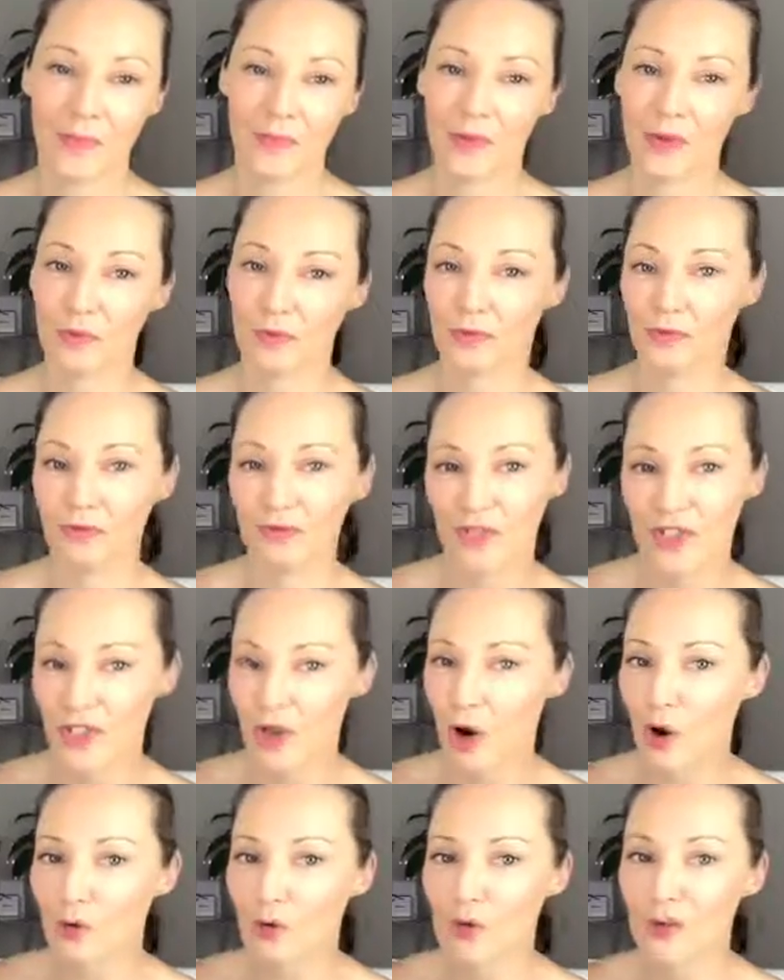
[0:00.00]
The
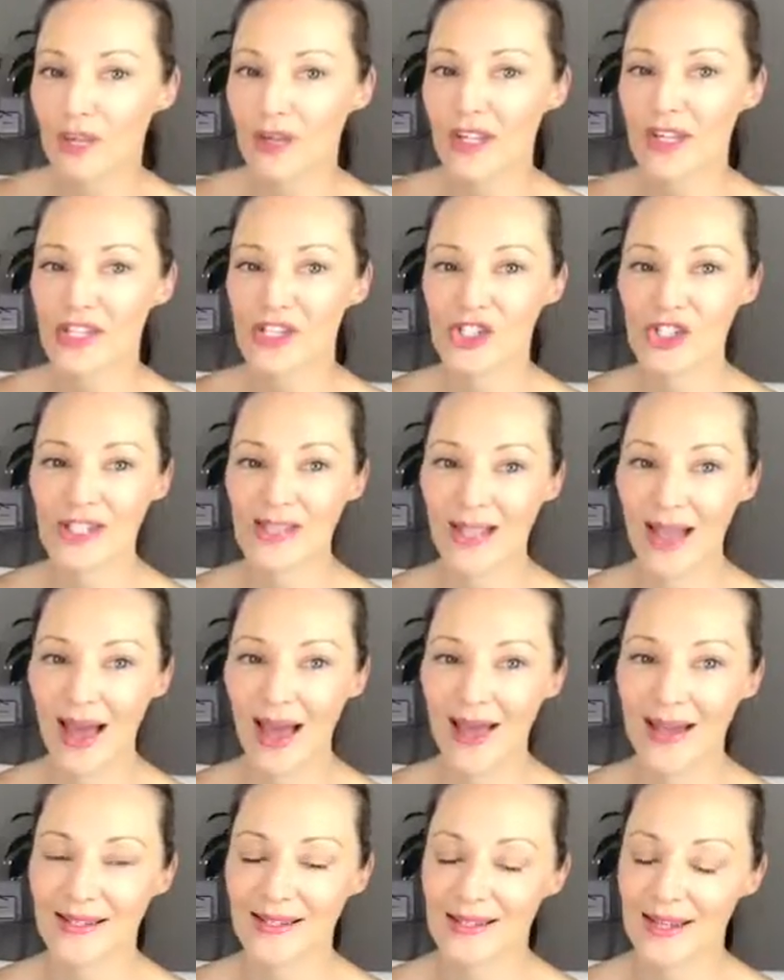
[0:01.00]
photography that she's
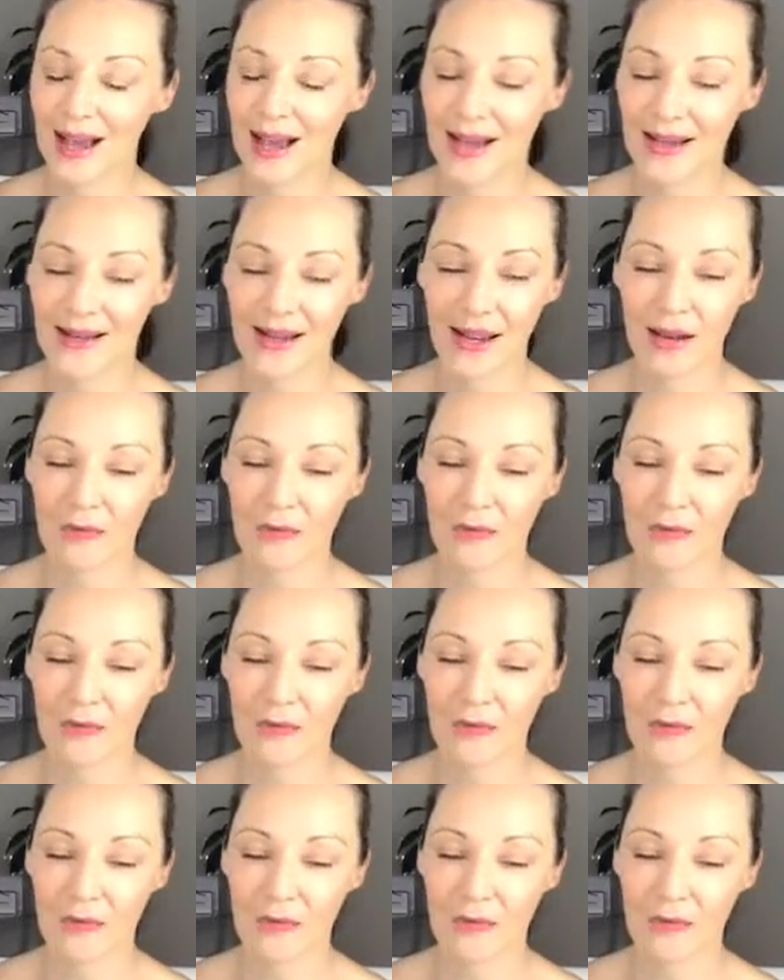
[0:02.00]
had done,